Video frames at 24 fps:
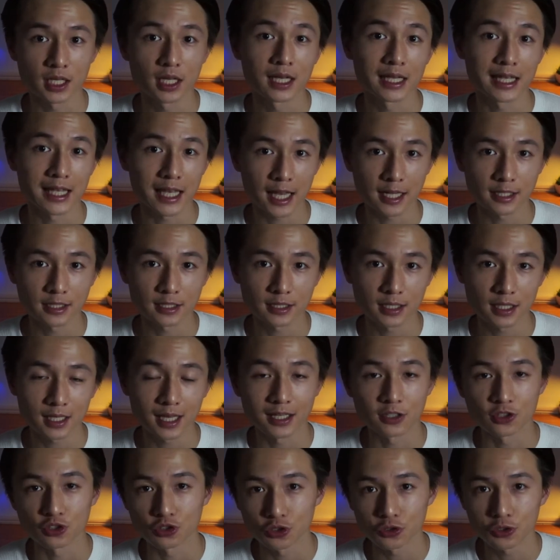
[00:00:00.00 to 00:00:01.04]
Canada
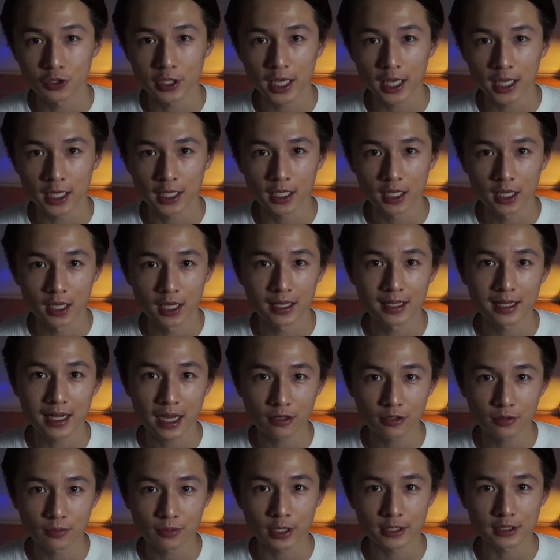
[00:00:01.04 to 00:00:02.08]
and the UK,
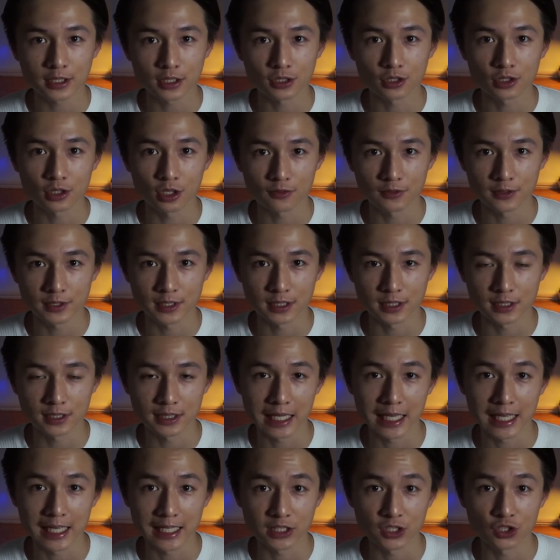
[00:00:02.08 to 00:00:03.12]
chiropractic services
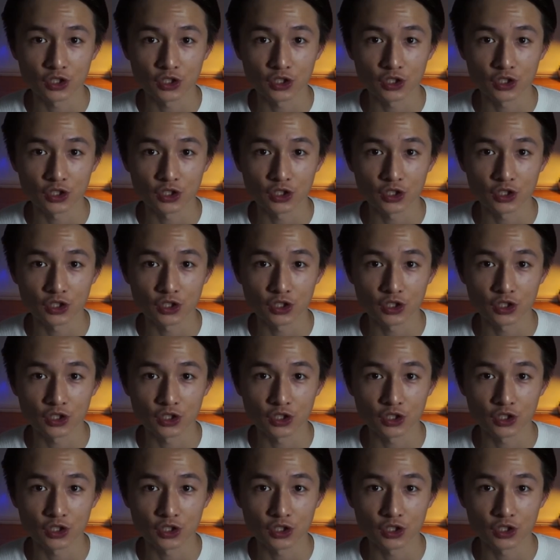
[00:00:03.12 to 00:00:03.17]
is